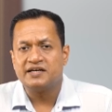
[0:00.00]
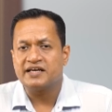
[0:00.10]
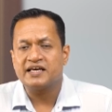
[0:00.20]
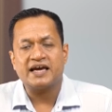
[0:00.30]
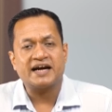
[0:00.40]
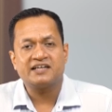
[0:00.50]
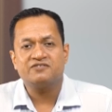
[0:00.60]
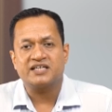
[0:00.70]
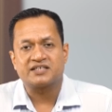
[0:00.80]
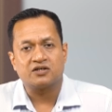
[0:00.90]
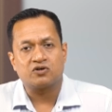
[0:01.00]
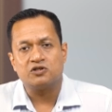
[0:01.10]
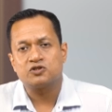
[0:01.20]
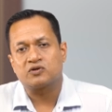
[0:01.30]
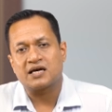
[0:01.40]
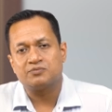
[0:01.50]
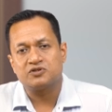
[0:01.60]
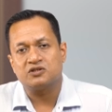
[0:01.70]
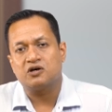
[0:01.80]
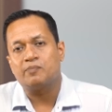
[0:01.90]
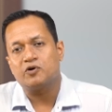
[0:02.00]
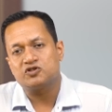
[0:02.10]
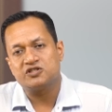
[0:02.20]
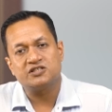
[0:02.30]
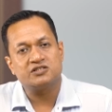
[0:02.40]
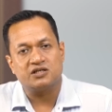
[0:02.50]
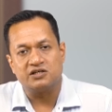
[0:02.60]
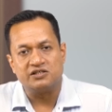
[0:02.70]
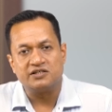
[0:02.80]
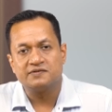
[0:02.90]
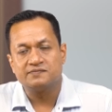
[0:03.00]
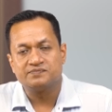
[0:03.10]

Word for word: taking active sector calls to capture the opportunities early.